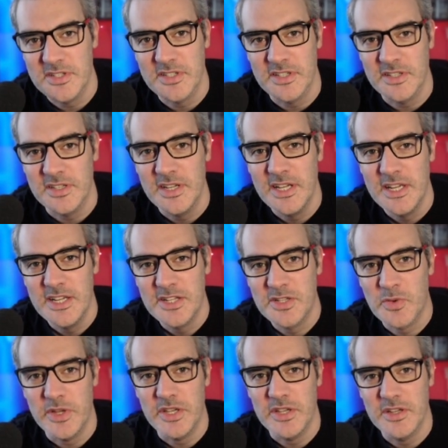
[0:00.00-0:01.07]
and
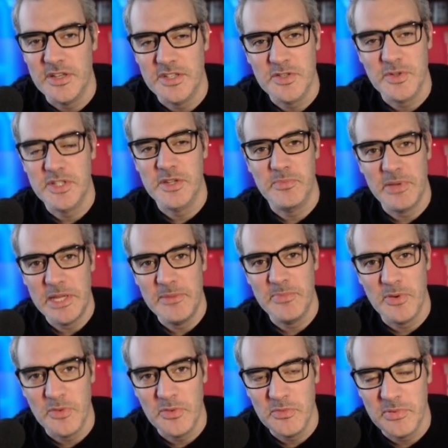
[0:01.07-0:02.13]
Twitter people,